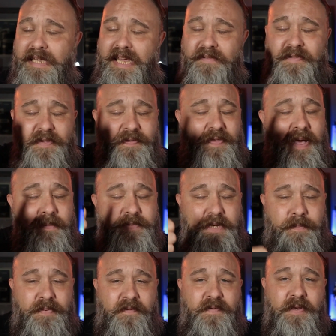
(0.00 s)
Give the thumbs
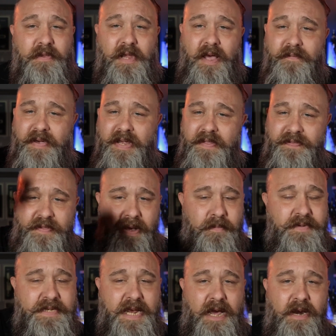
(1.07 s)
up if you love it,
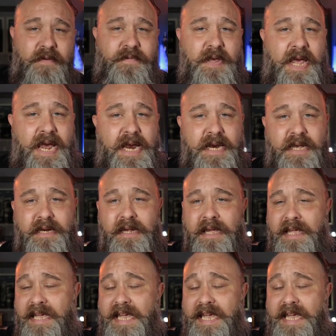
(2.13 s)
thumbs down if you hate it.